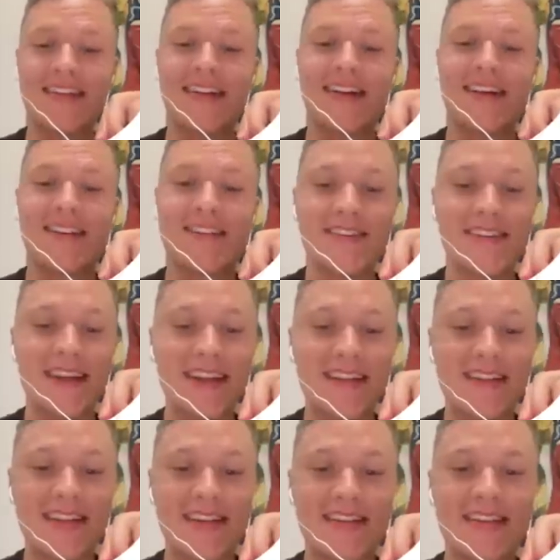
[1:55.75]
It is not as
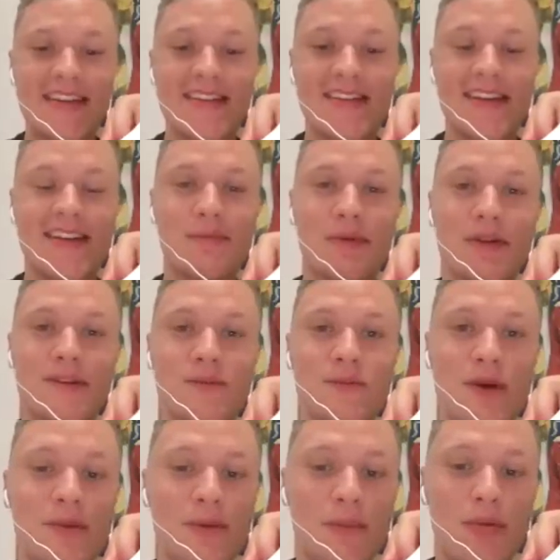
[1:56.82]
sexy as ads, but it's
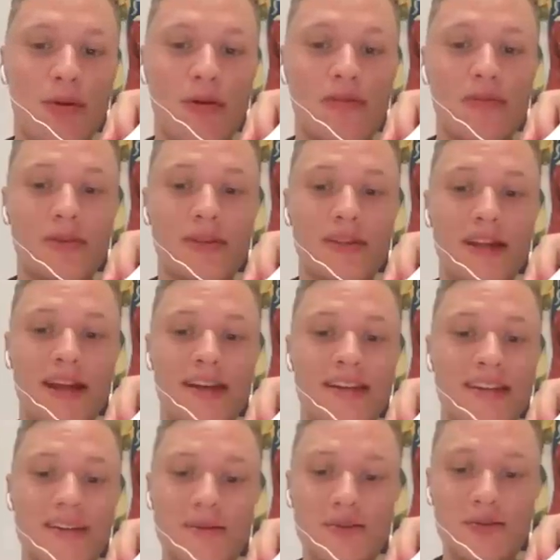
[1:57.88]
way more profitable, and it
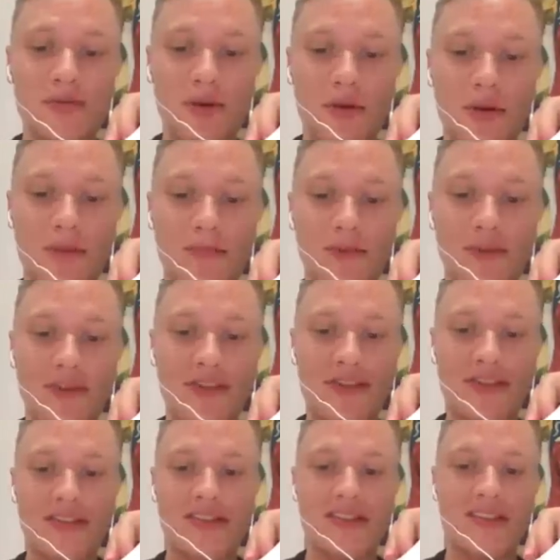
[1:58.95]
keeps growing. So as you
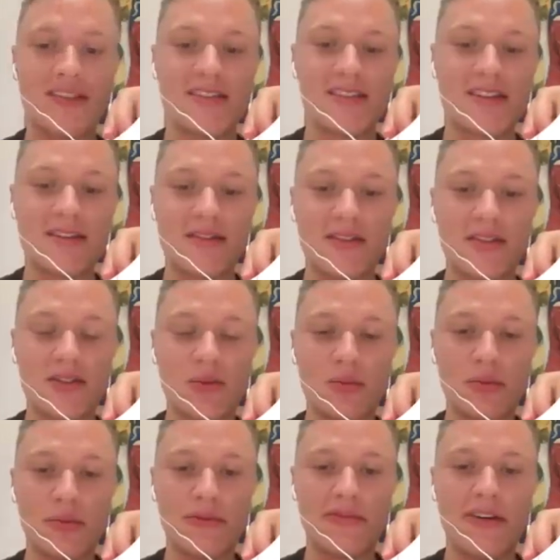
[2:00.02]
can see, this is kind of the
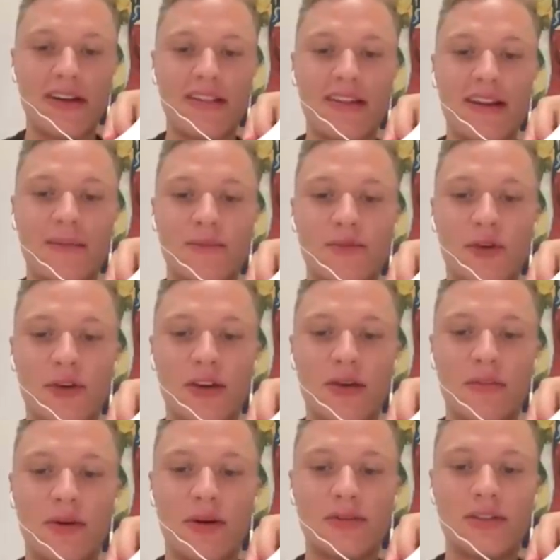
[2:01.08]
snowball effect that I'm talking
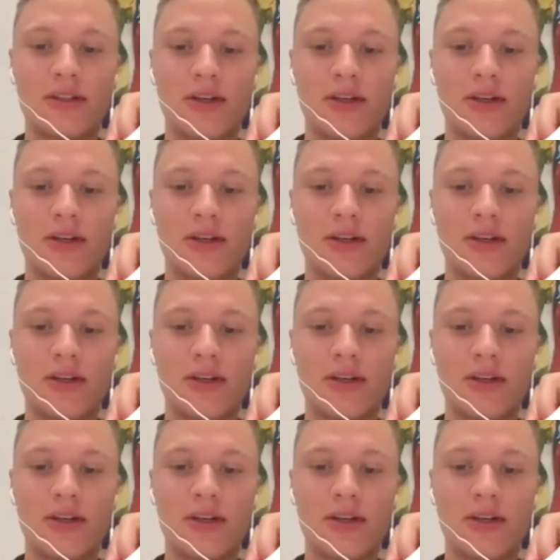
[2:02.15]
about.